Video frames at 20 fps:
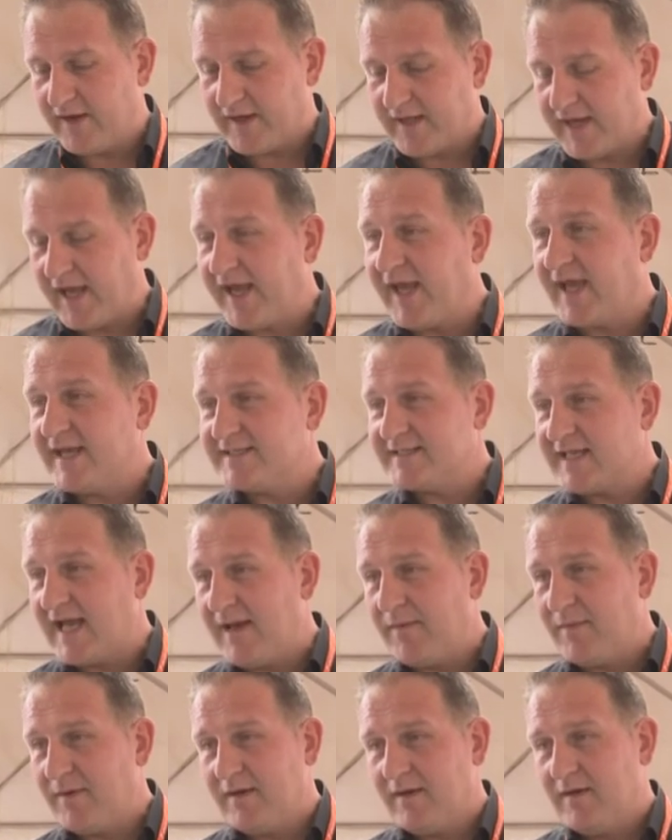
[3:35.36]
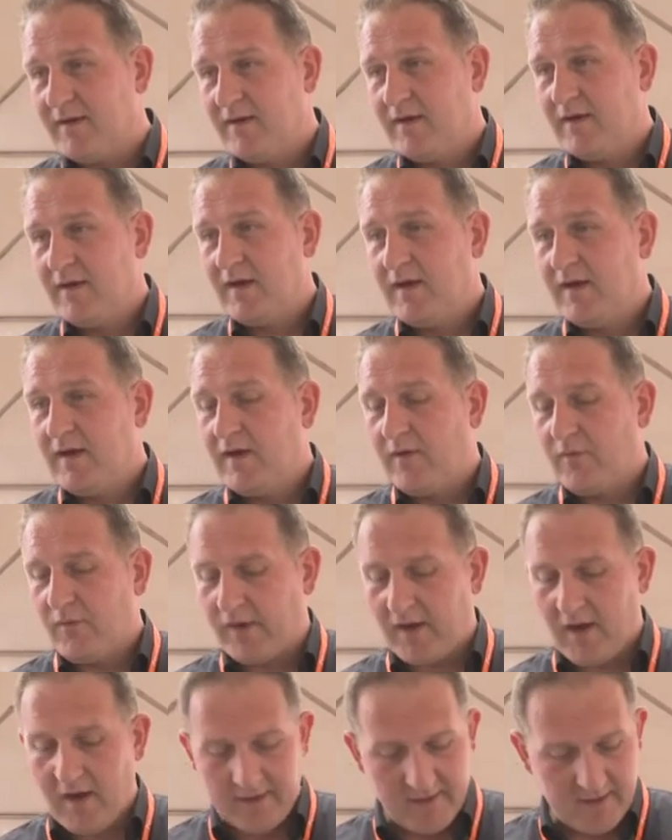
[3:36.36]
uh, K I Samen. Okay.
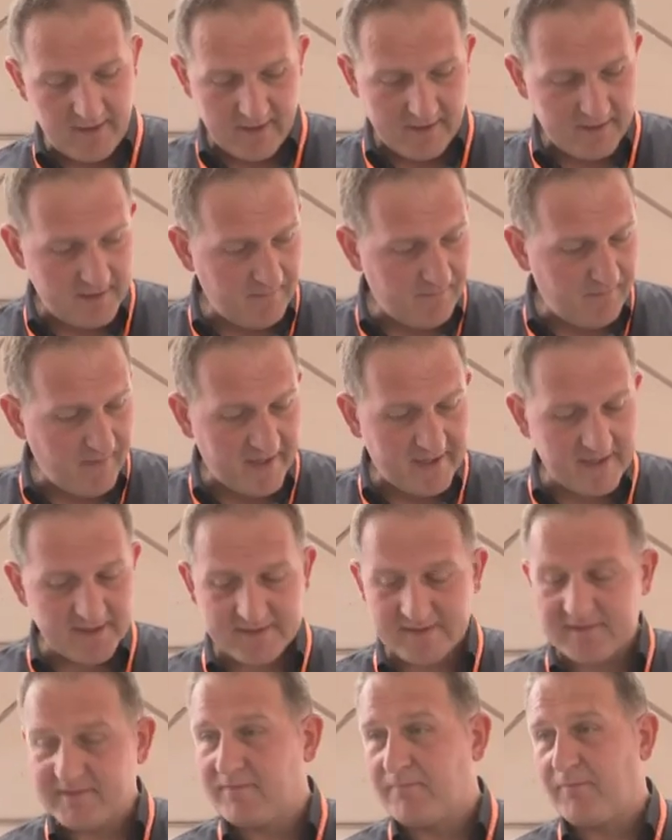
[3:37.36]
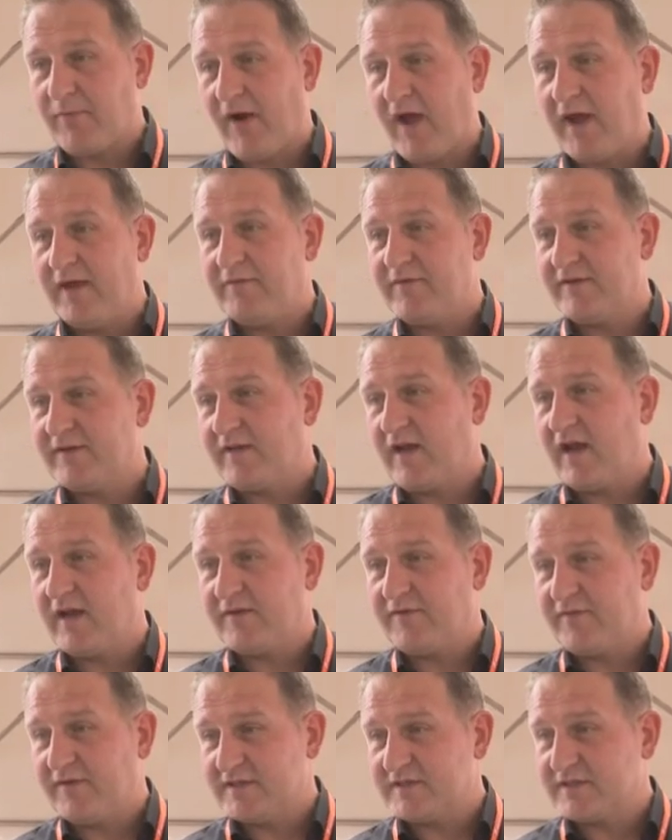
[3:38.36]
We are the, the biggest private
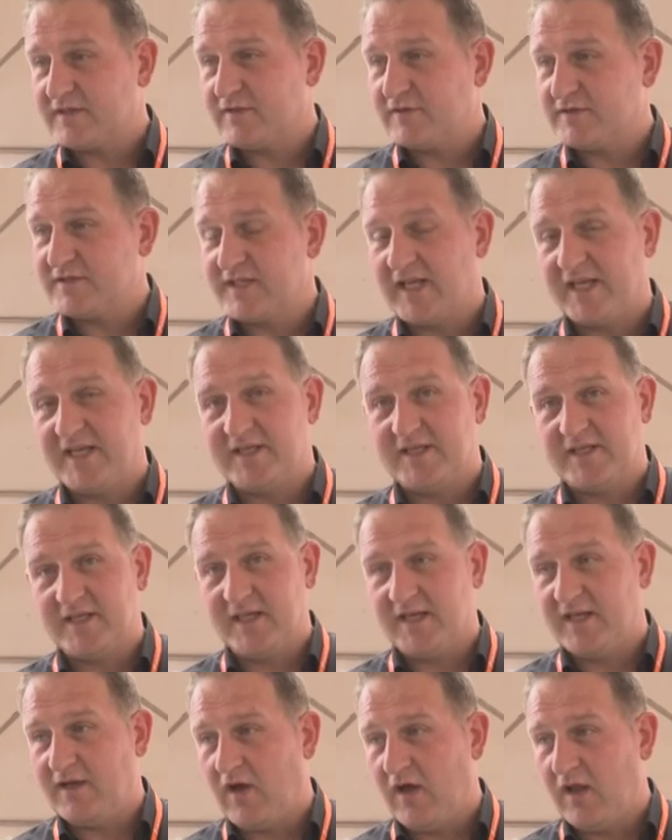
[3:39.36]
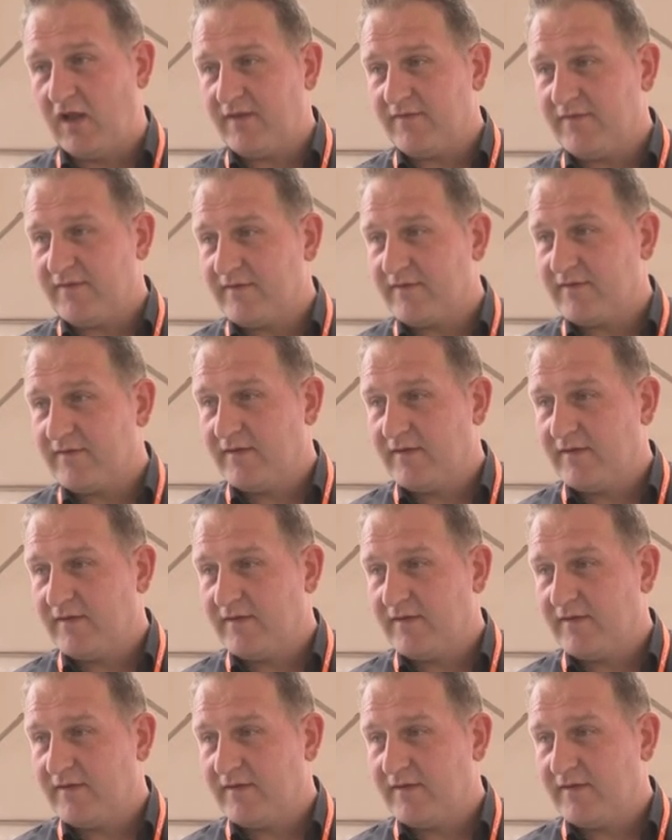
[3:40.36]
artificial station in Holland.